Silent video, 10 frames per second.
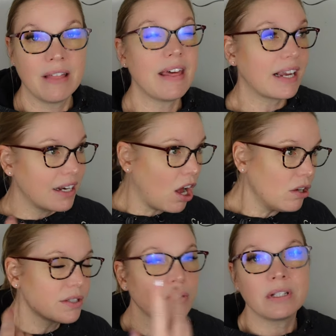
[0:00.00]
That can
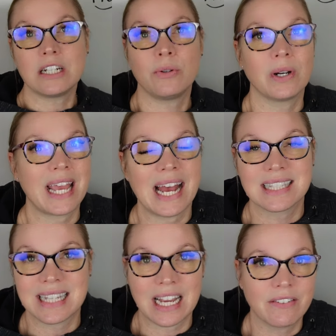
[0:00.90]
also lead to a
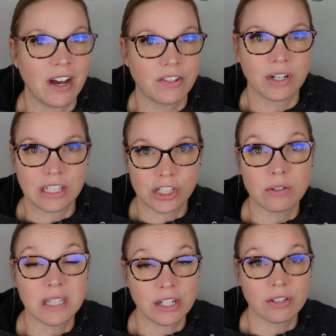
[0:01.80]
cascade of other
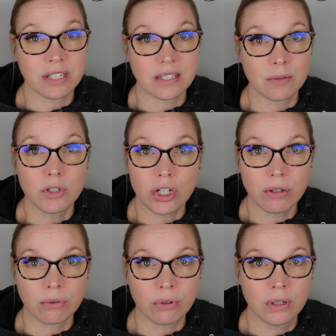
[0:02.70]
issues in your system
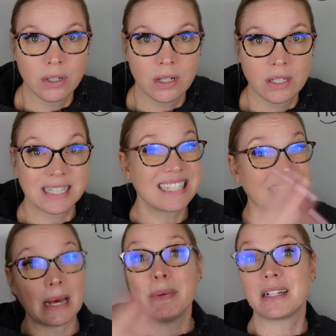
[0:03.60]
too,
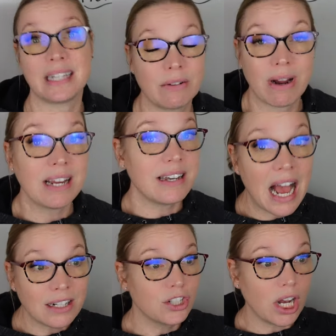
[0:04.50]
systemically, right?
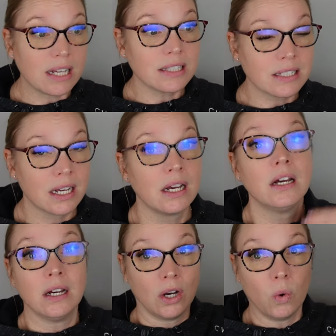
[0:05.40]
Not just
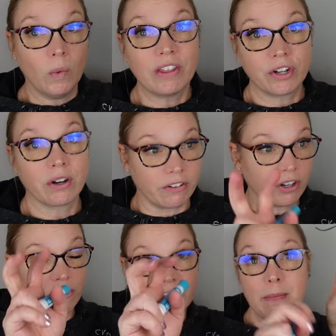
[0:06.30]
with your,
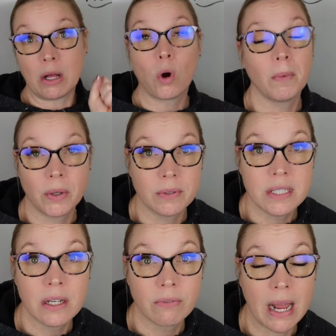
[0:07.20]
your female
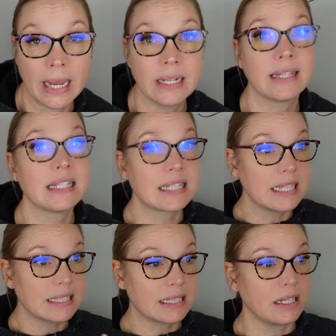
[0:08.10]
hormones, right? This
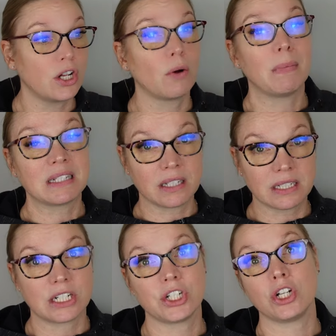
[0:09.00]
is, you know, muscle
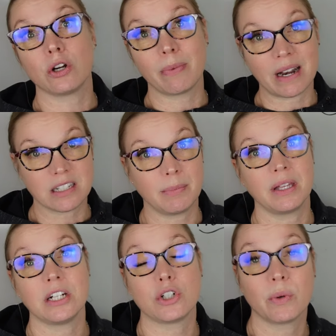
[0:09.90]
tissue, your body's
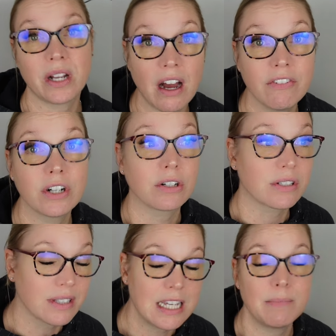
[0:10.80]
ability to recover, your
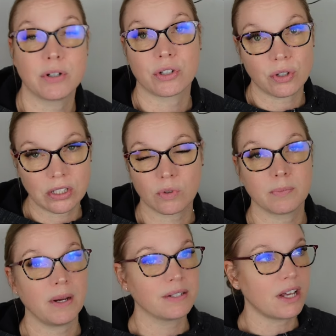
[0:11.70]
sleep, your stress
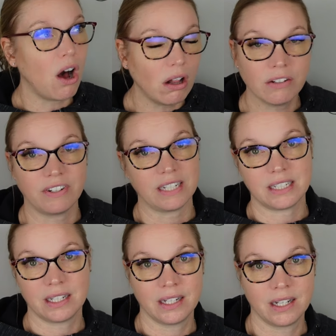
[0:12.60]
response, all of it.